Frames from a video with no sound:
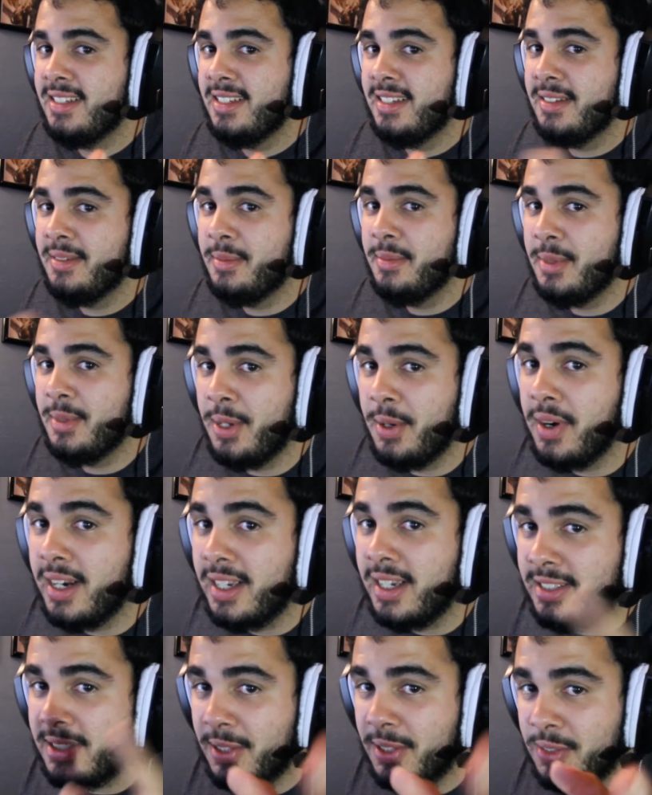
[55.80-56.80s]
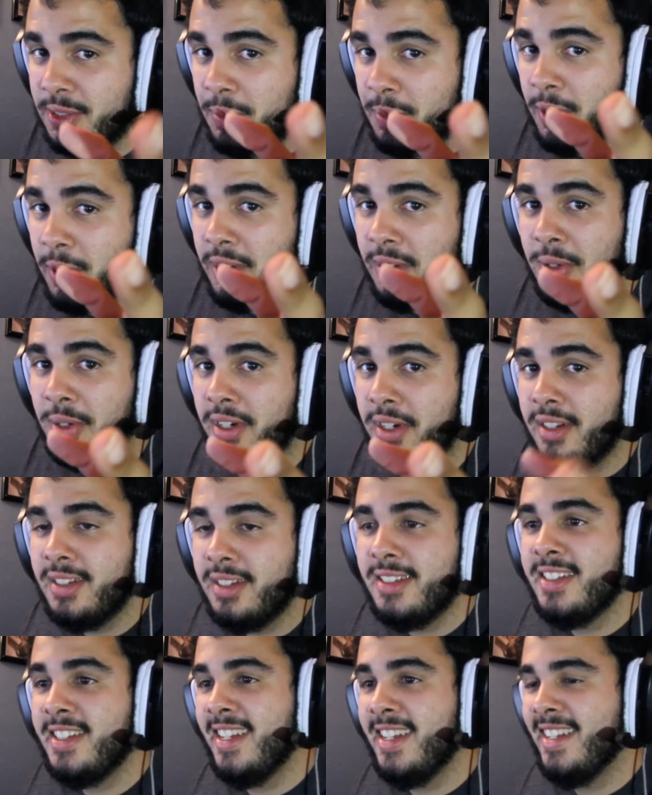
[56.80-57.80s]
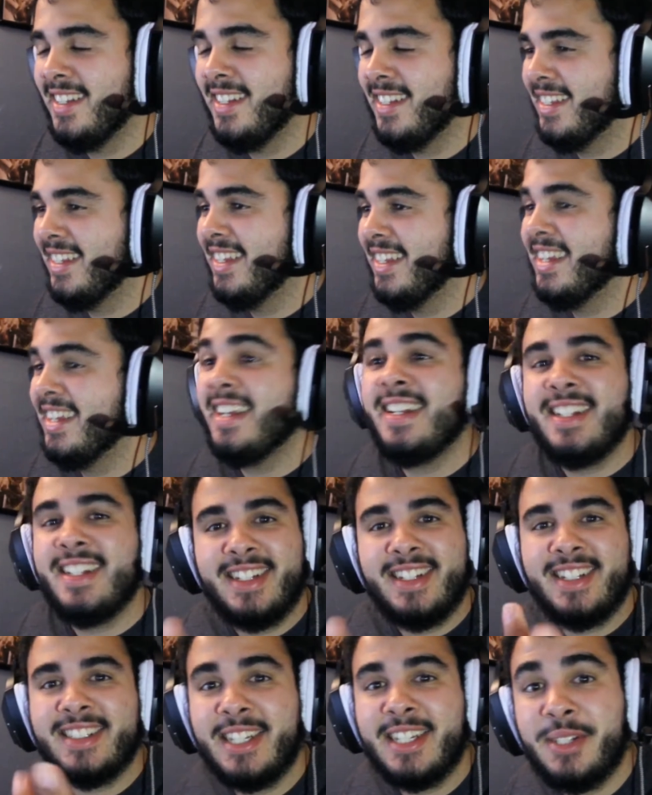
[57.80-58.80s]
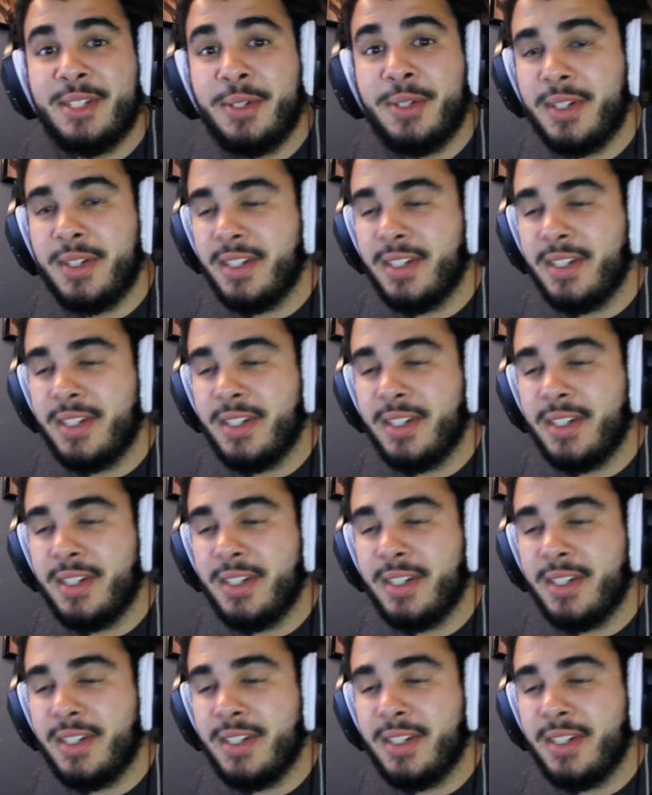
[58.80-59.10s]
But don't worry, I still support Laura. Let's get to it.